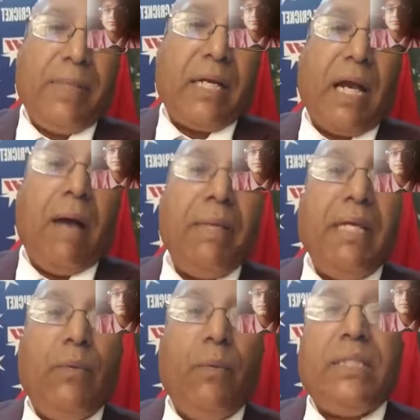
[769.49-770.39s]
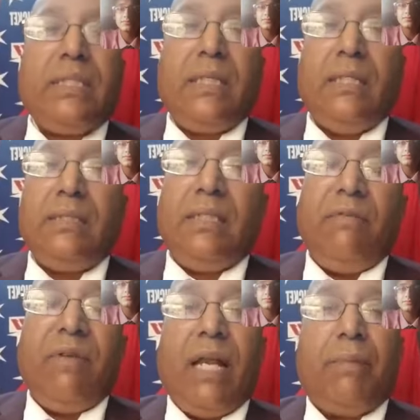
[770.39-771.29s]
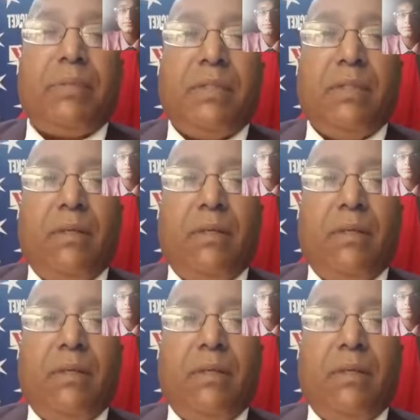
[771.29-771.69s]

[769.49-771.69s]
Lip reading: are coming in with skills developed